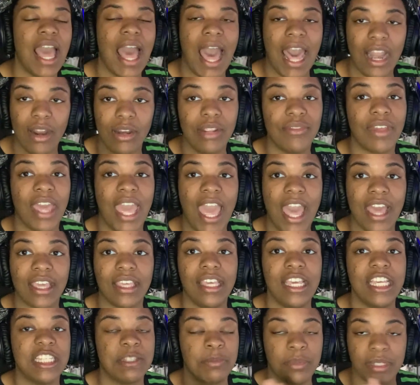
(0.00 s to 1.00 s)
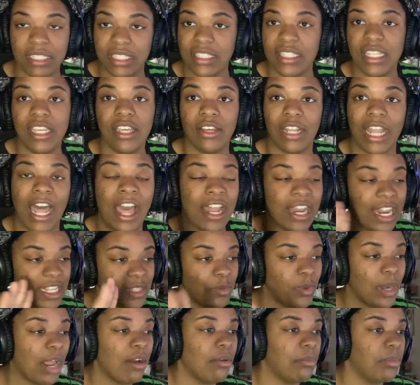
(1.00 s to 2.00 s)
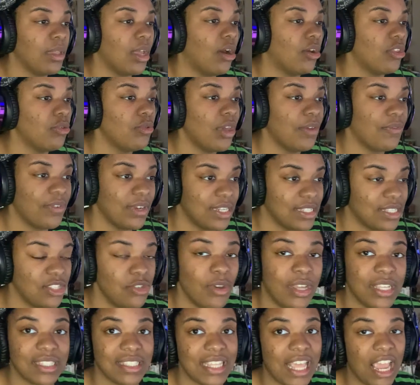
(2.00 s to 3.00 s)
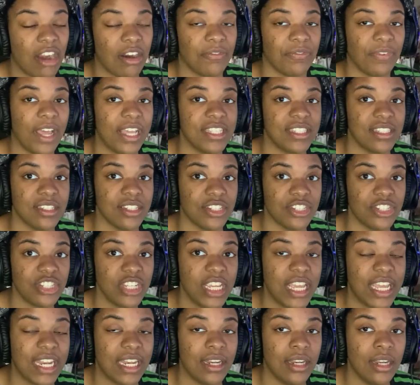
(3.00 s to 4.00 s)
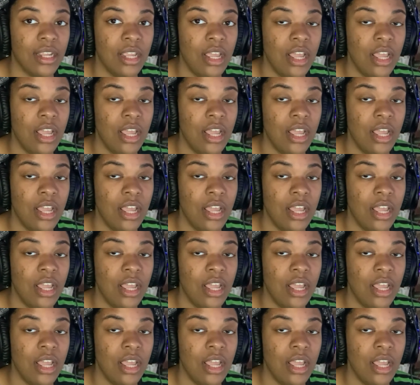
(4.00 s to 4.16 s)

I don't even have kids, but still, I, that's what I would be on. You ain't finished. You ain't sacrificing shit.